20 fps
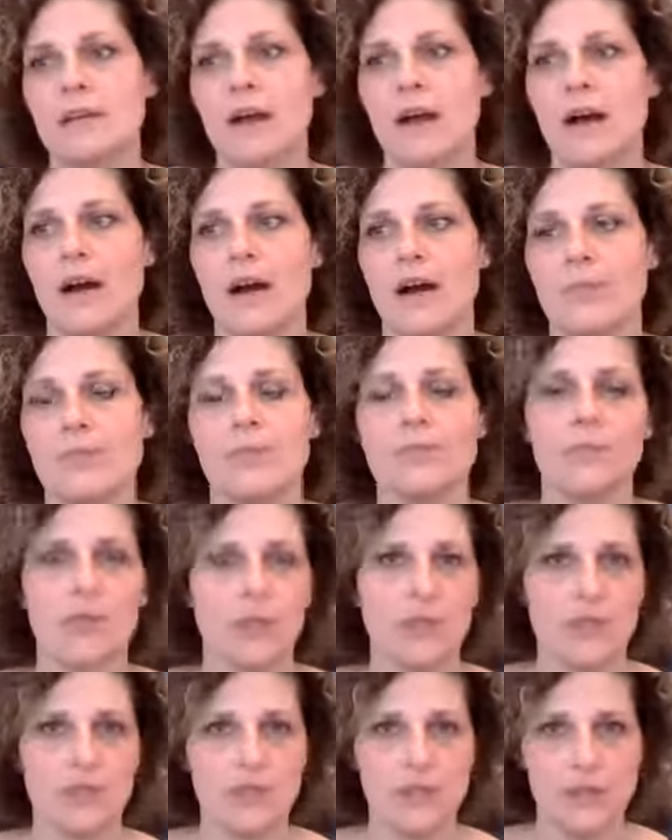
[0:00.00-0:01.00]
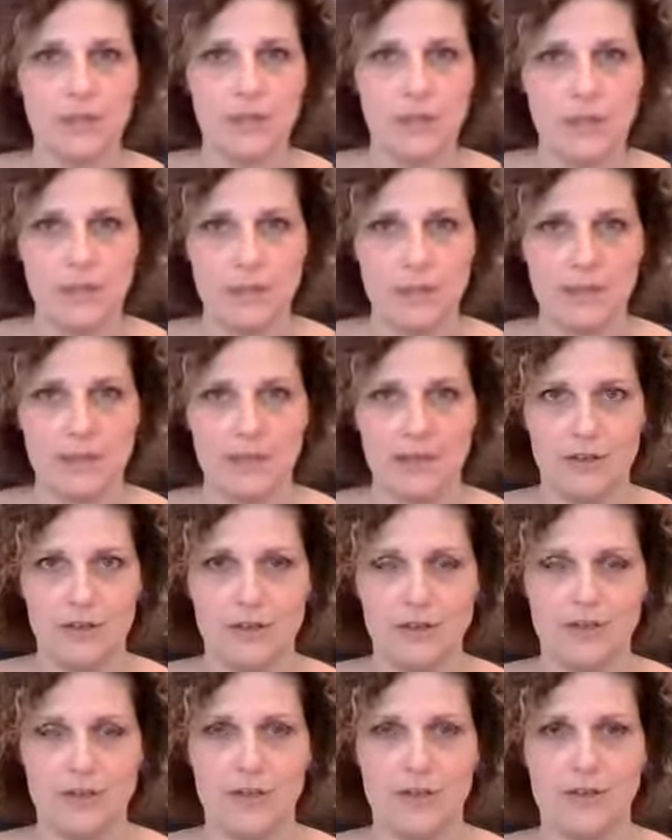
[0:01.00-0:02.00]
We're going to use a planner
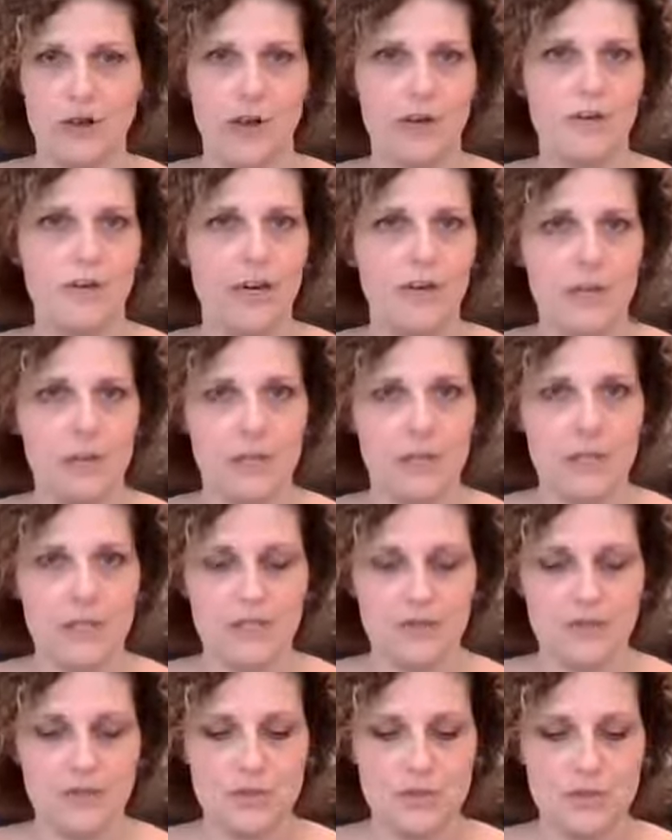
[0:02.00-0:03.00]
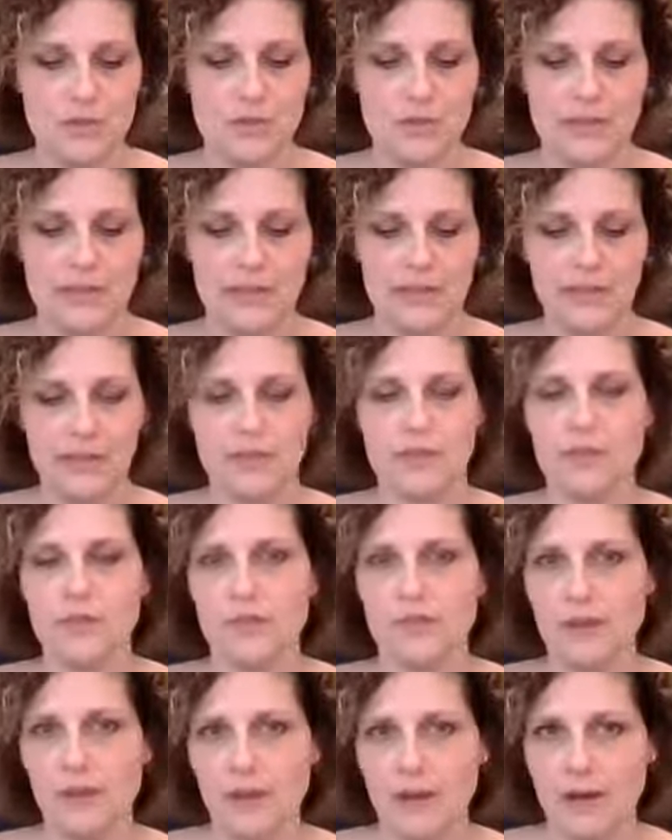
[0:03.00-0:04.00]
too. I recommend you use a planner. If you
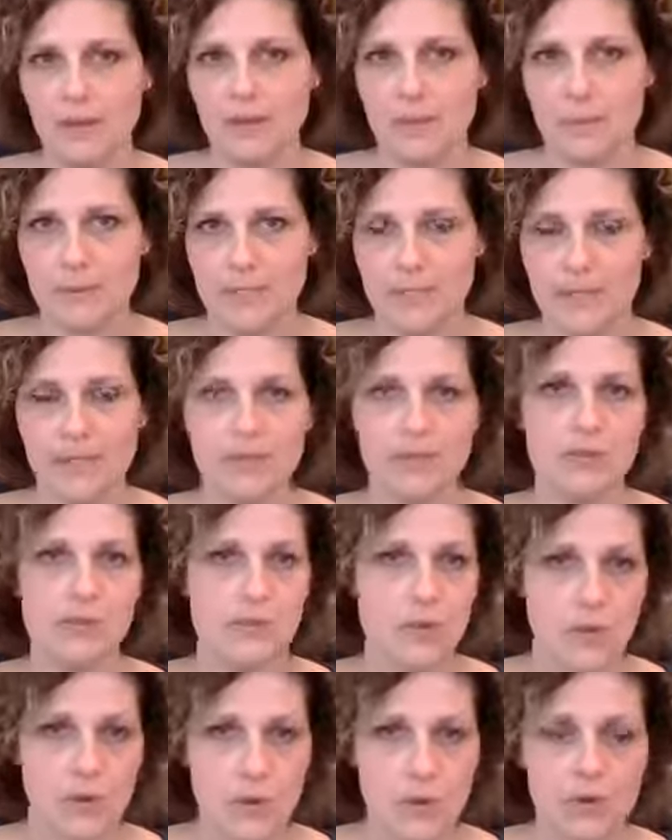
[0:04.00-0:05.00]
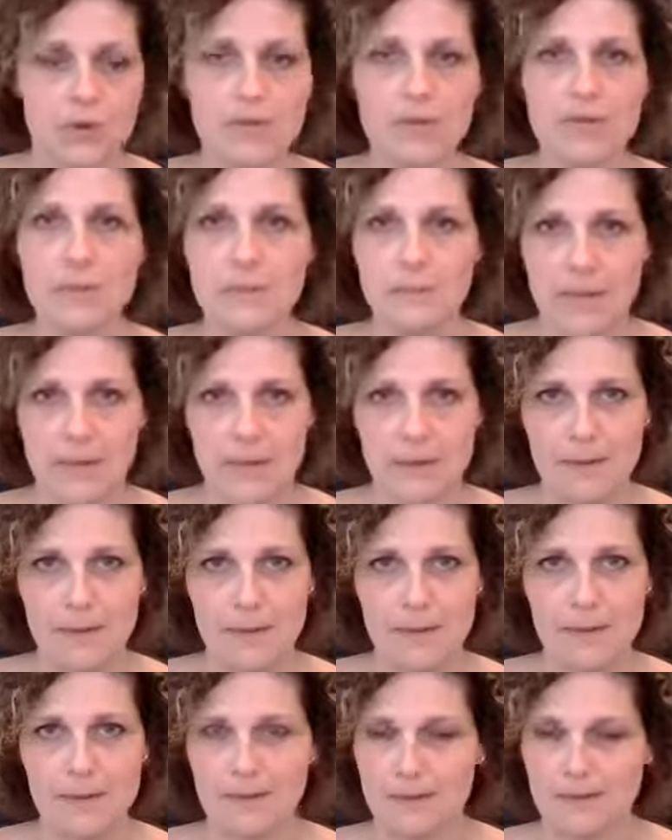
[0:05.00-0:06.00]
don't have a planner, don't worry.
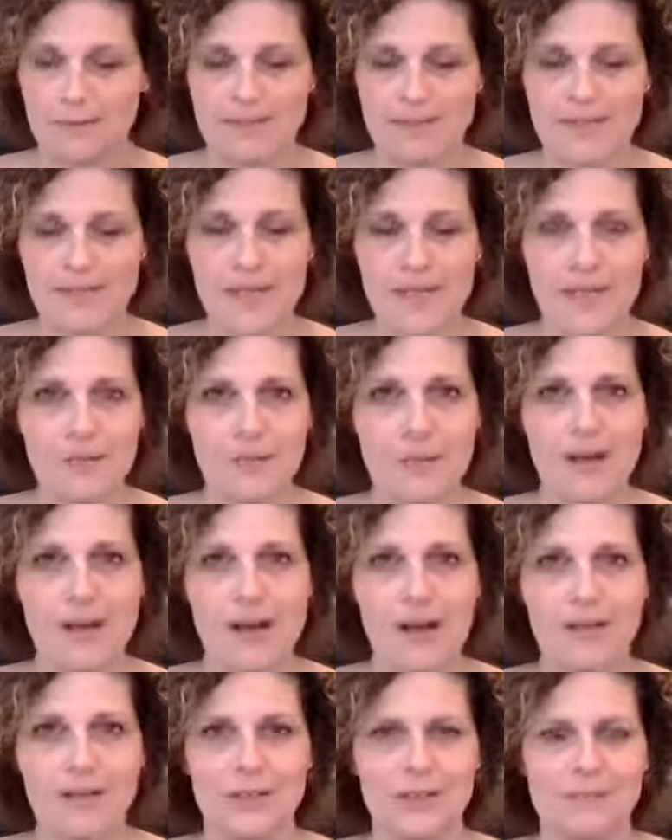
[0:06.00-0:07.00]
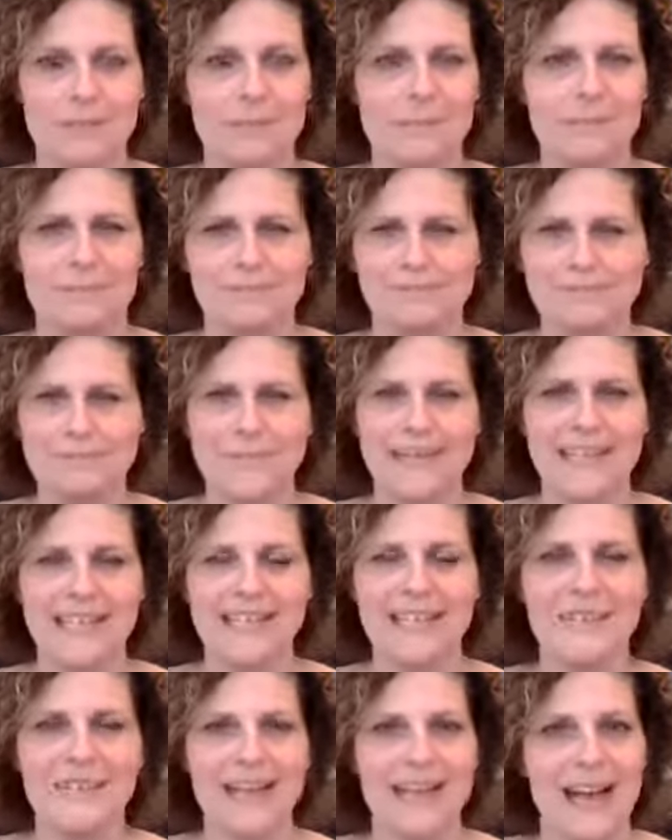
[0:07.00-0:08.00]
Paper does well. You might
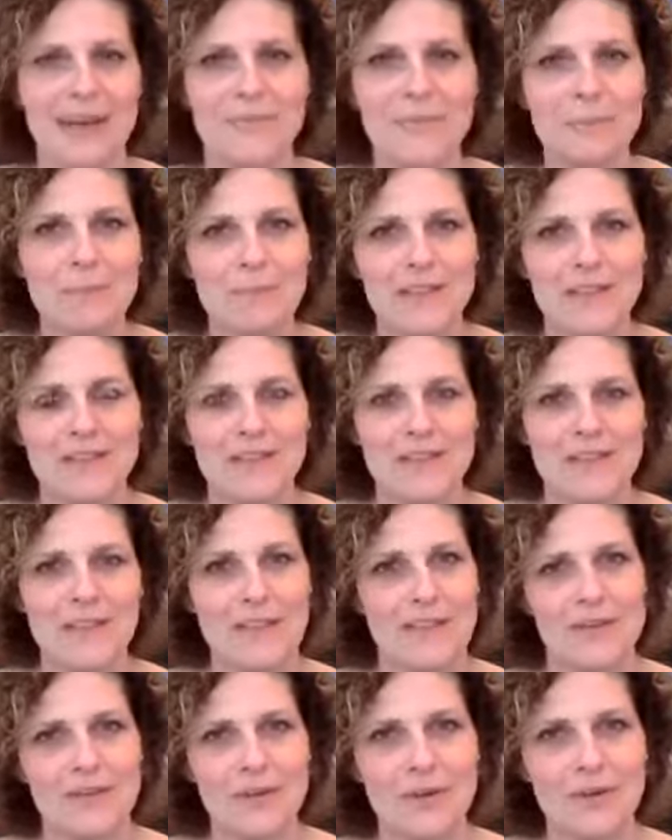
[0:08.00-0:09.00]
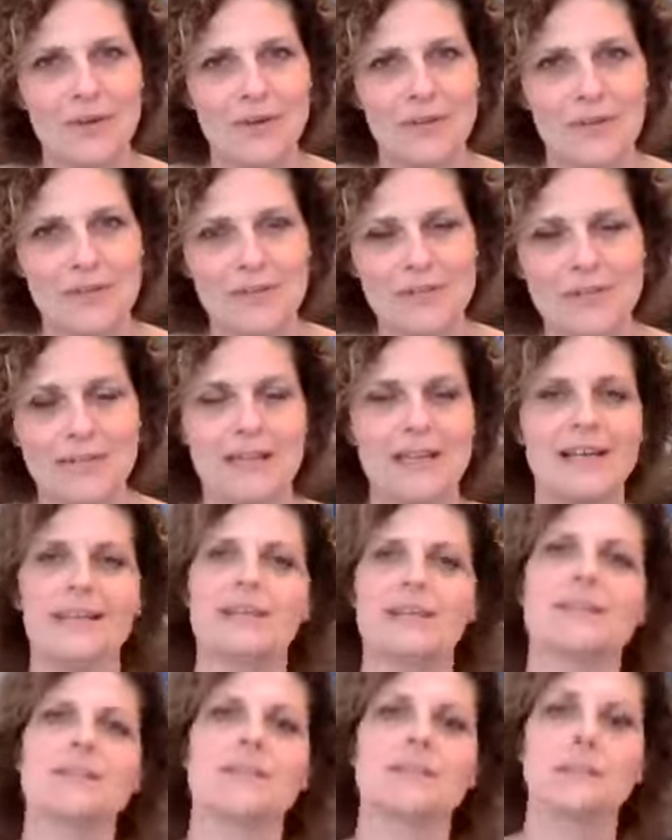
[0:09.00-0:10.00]
even have a planner that you don't use.
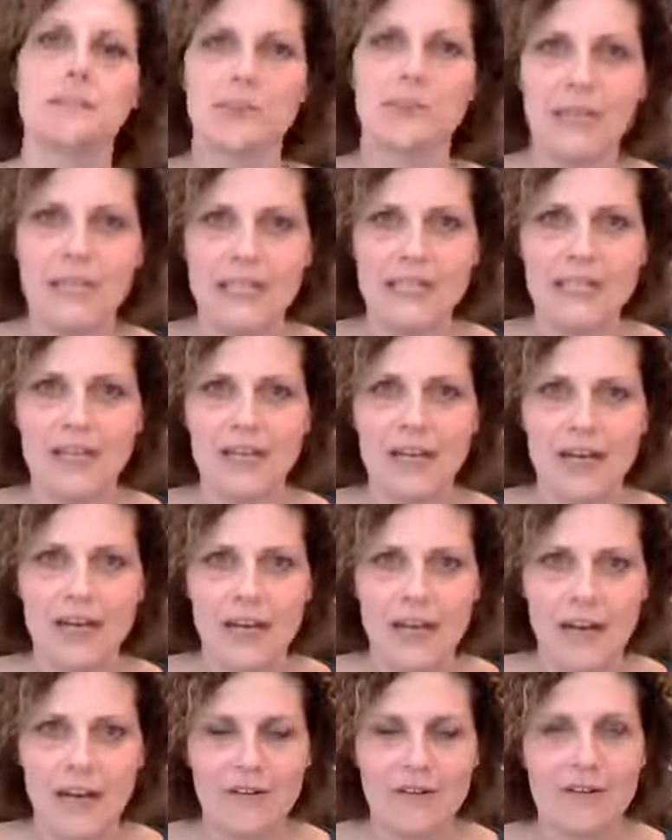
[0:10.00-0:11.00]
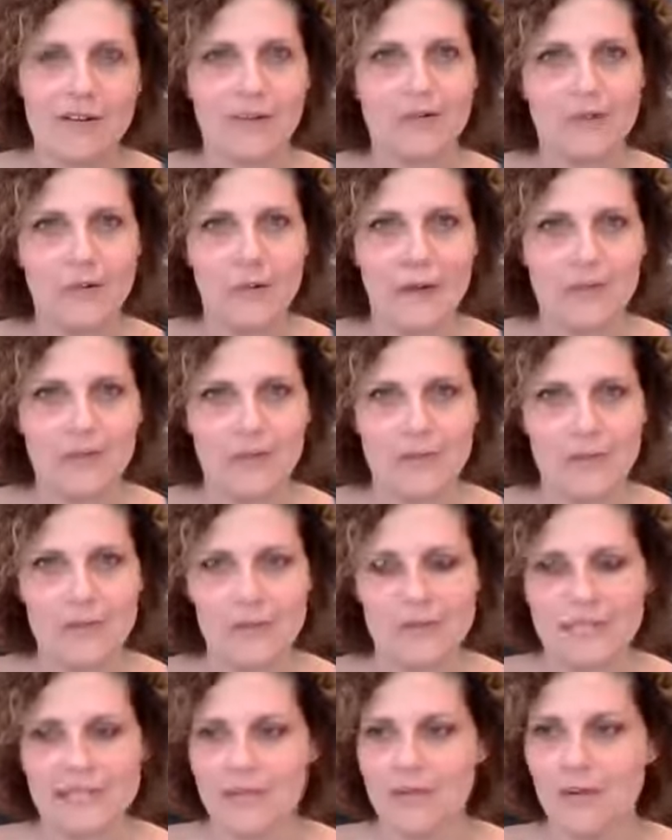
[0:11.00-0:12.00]
Let's bring it on out if you haven't
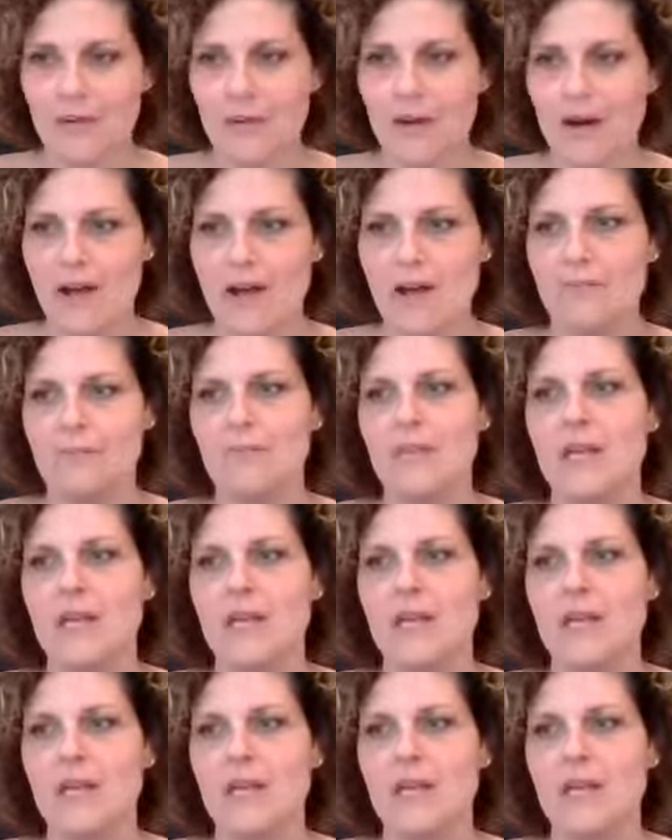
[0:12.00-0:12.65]
used it in a while.